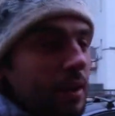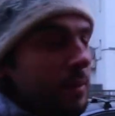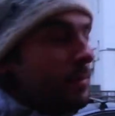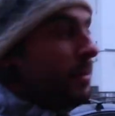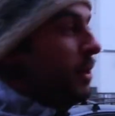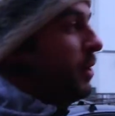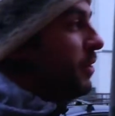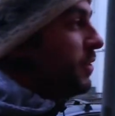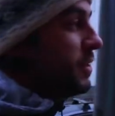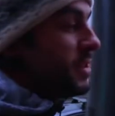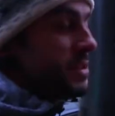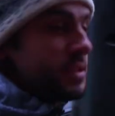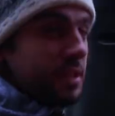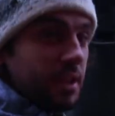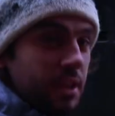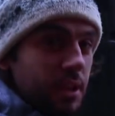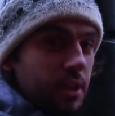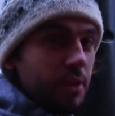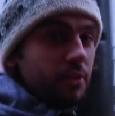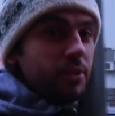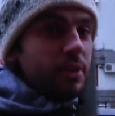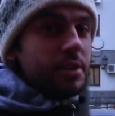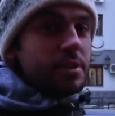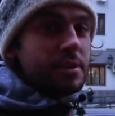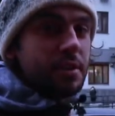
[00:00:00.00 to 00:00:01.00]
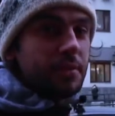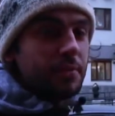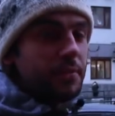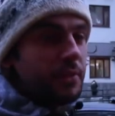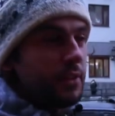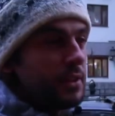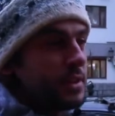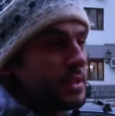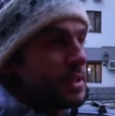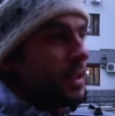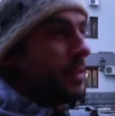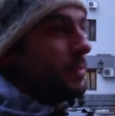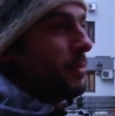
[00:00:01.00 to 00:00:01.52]
about security, for
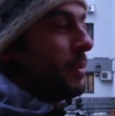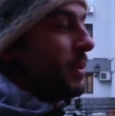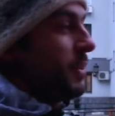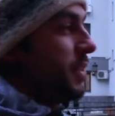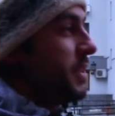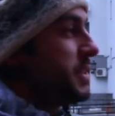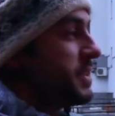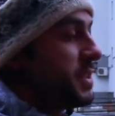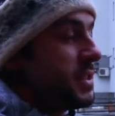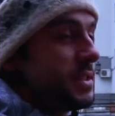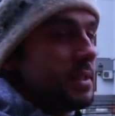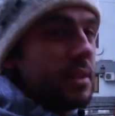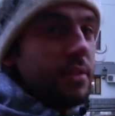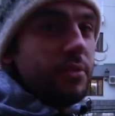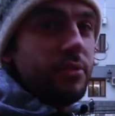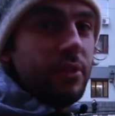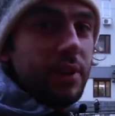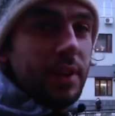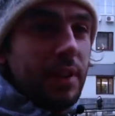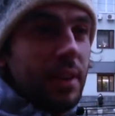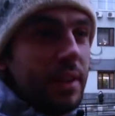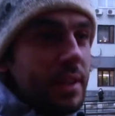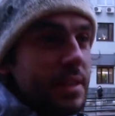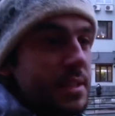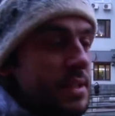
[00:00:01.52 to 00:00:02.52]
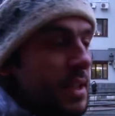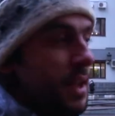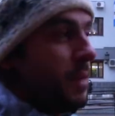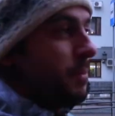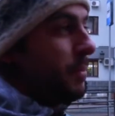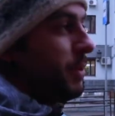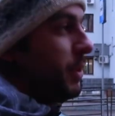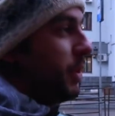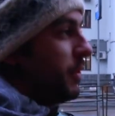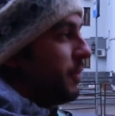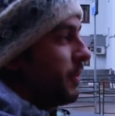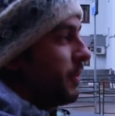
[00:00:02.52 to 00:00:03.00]
example, this is a real example of